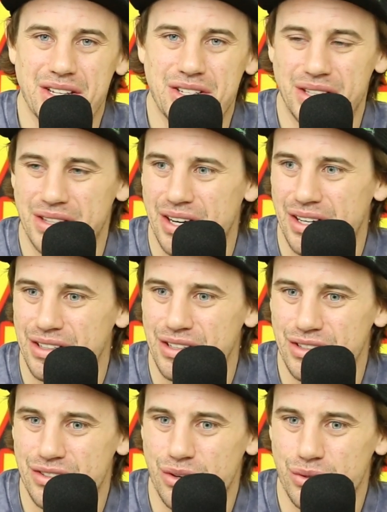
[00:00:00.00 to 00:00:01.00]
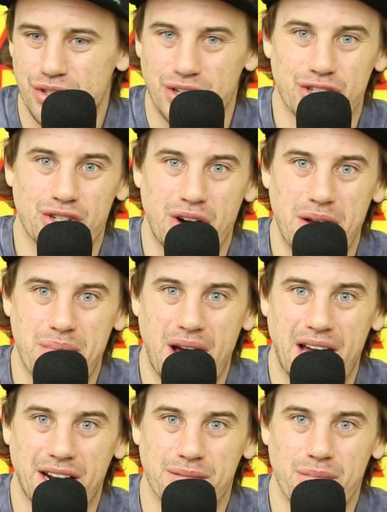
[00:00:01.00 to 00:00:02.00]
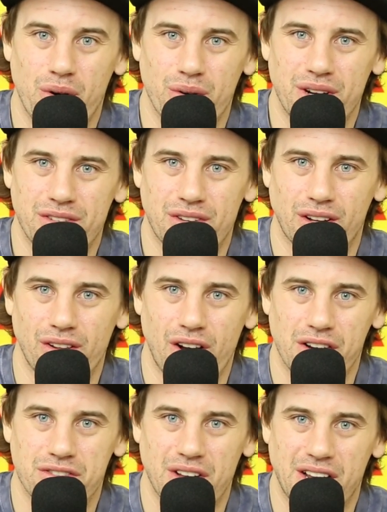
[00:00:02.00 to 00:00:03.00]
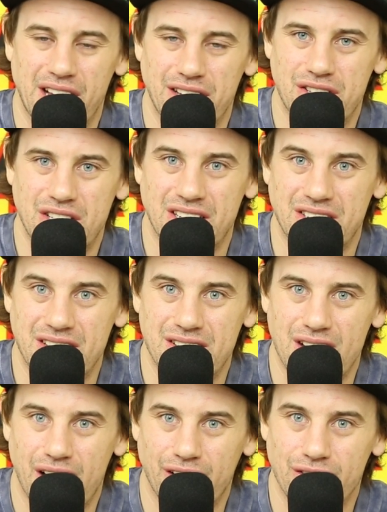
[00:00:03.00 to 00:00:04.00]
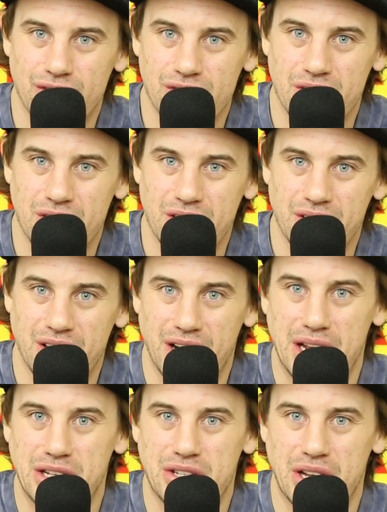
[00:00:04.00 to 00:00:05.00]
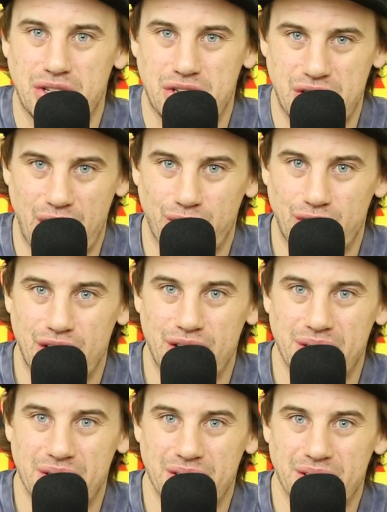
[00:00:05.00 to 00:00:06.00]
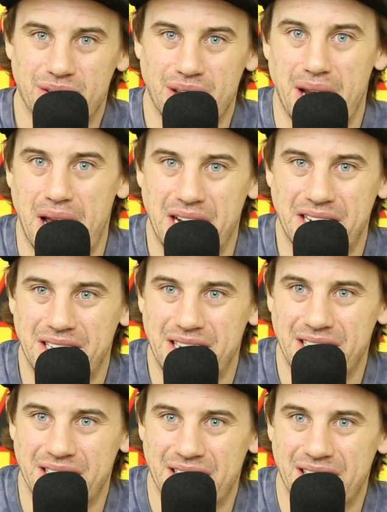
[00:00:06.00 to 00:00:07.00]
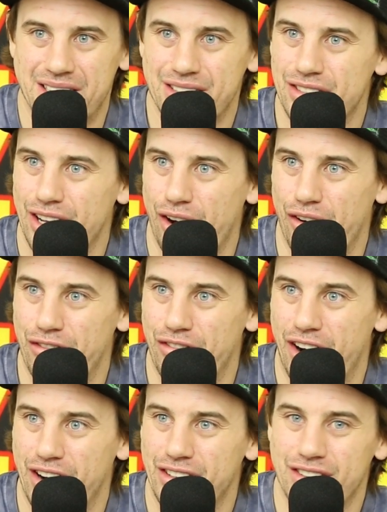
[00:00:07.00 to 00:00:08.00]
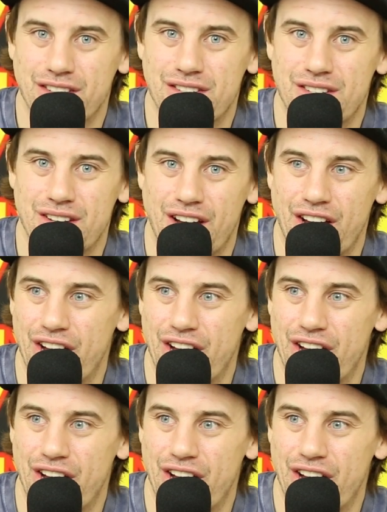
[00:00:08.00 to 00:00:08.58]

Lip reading: sitting there and just goes into straight panic mode as the clock's like at 60 seconds. Then it hits like 70, then 80. And it's like, oh, fuck, this